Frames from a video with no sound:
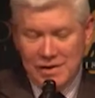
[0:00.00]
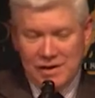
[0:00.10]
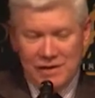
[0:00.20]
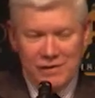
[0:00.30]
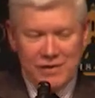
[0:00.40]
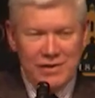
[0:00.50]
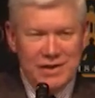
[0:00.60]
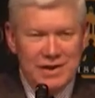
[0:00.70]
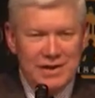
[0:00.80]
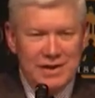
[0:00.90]
given
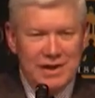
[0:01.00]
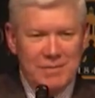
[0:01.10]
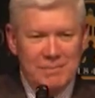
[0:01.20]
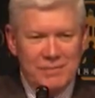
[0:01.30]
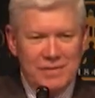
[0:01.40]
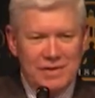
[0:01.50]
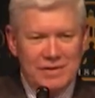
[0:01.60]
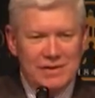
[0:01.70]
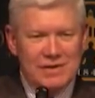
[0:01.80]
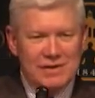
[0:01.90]
the um,
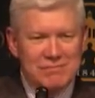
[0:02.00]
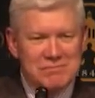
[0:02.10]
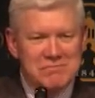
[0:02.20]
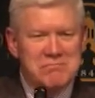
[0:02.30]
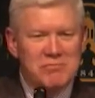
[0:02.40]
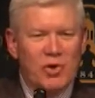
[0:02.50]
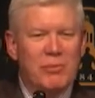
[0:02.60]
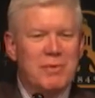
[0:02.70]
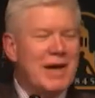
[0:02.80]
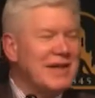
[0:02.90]
uh,
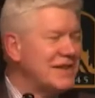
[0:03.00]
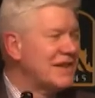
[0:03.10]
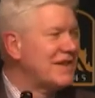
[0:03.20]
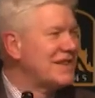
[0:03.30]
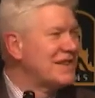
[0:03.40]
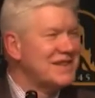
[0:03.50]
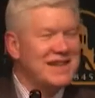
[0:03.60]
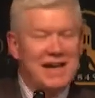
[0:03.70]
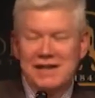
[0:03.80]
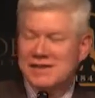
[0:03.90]
problematic uh,
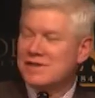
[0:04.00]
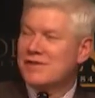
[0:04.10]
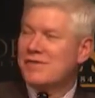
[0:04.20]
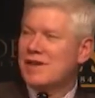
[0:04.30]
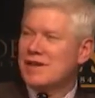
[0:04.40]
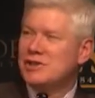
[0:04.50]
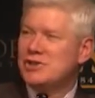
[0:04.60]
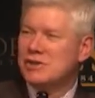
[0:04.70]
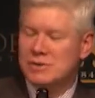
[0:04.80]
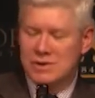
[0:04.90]
character of that
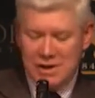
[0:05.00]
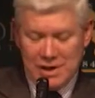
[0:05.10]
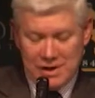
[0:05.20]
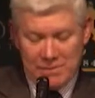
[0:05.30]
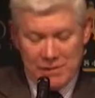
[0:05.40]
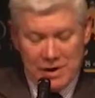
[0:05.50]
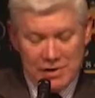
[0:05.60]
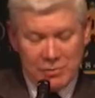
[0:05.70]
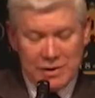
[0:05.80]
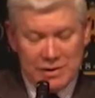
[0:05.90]
issue, um,
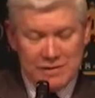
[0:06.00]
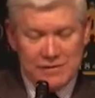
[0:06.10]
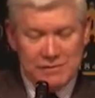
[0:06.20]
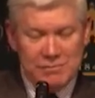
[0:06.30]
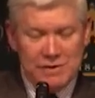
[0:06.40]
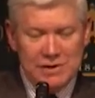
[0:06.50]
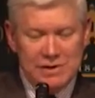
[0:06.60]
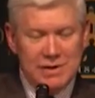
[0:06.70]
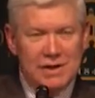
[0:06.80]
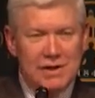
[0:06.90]
the way it has
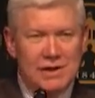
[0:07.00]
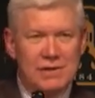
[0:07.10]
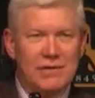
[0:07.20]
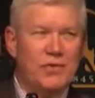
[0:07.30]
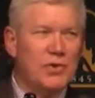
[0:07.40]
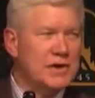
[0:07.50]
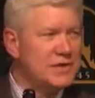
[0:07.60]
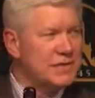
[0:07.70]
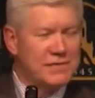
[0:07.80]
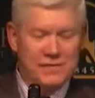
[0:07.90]
been uh, the
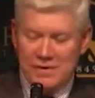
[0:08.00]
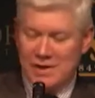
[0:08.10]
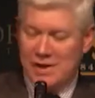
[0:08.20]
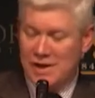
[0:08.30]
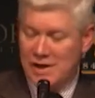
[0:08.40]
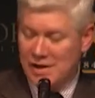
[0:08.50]
focus of uh,